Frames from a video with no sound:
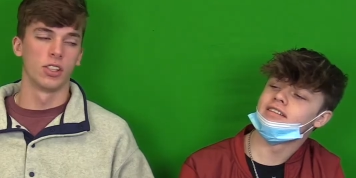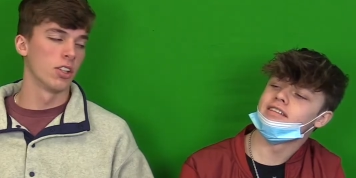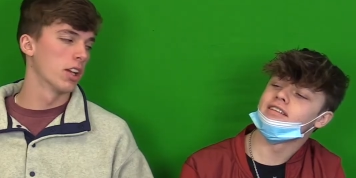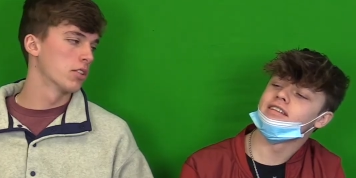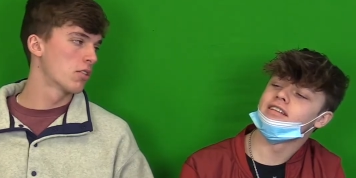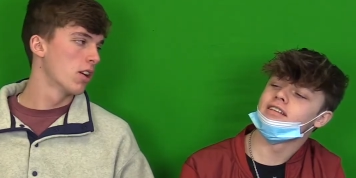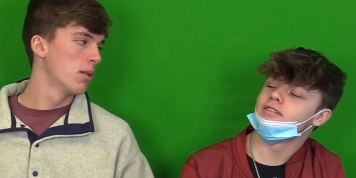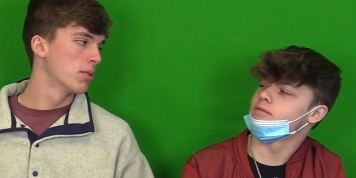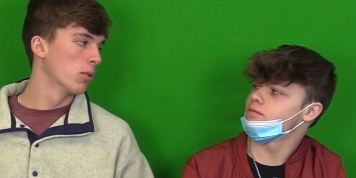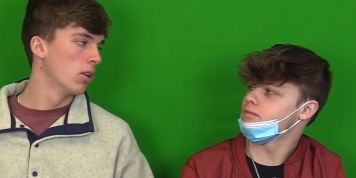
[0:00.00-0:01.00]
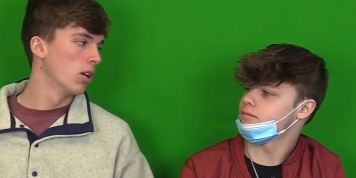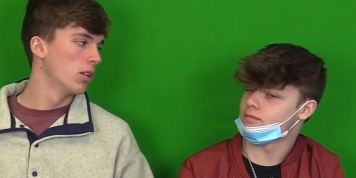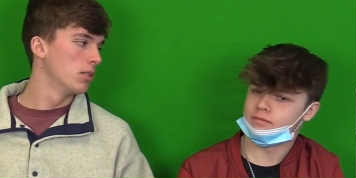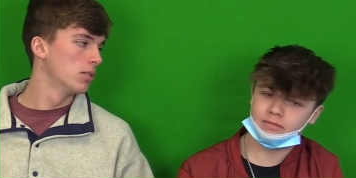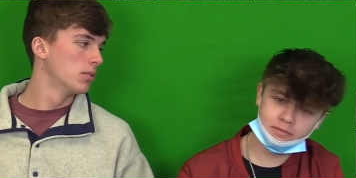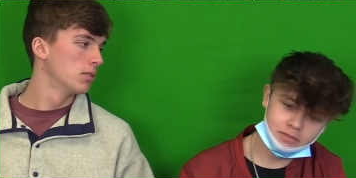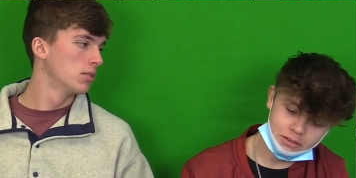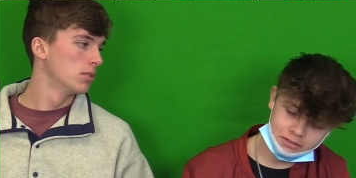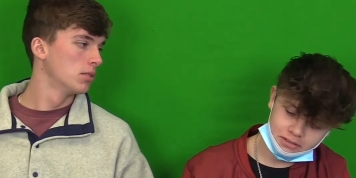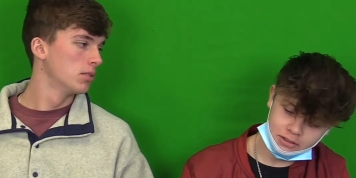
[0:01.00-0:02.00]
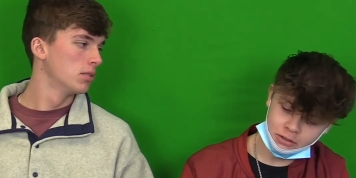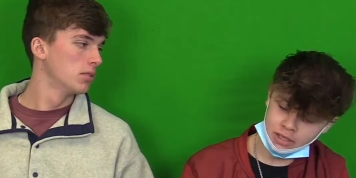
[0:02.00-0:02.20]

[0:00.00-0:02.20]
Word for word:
Speaker 1: you got the script or what? You